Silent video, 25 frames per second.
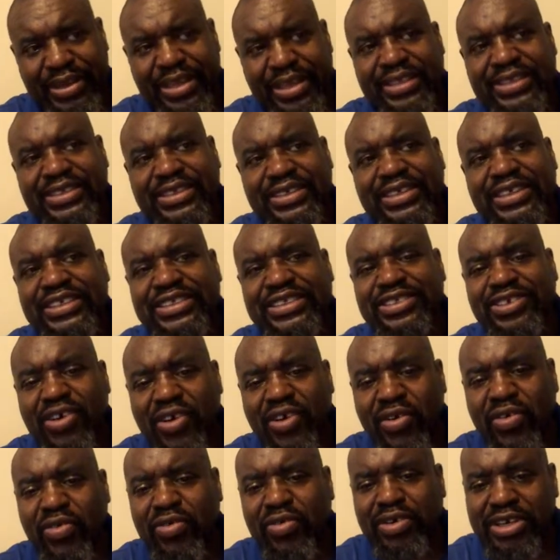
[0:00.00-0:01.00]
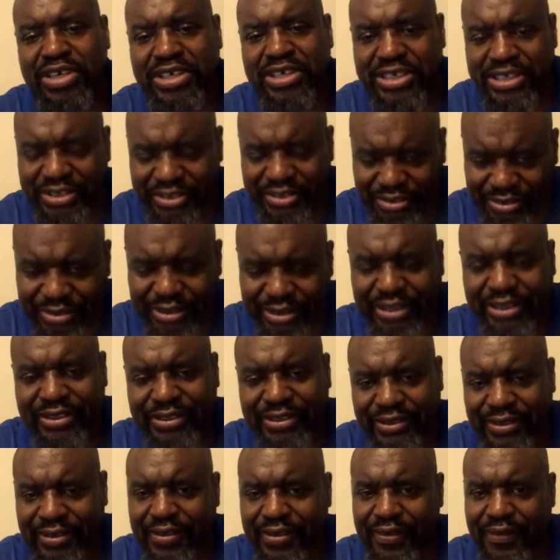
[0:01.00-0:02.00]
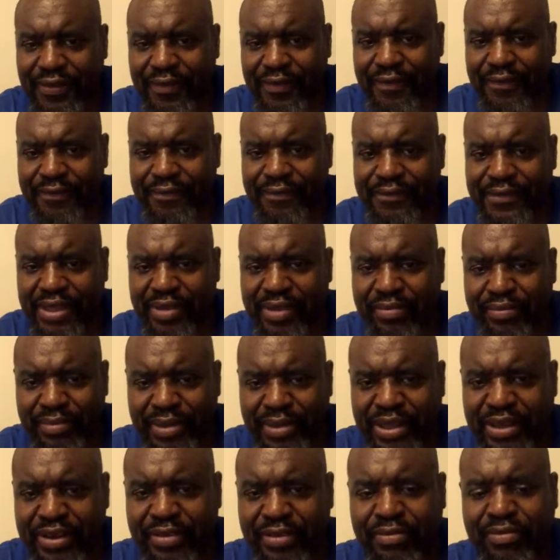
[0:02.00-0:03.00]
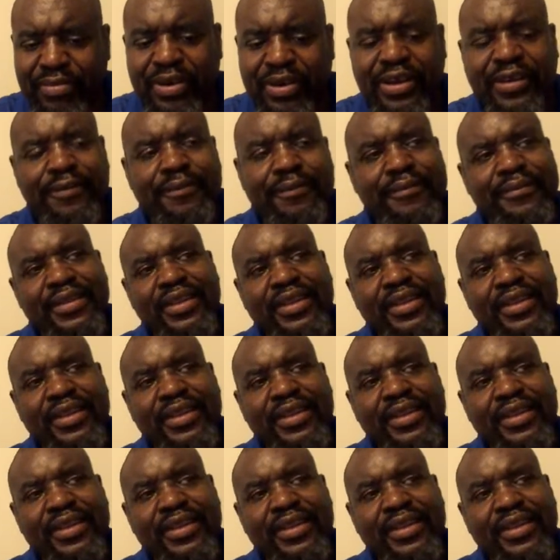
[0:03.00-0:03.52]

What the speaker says: into his own country and beat him. But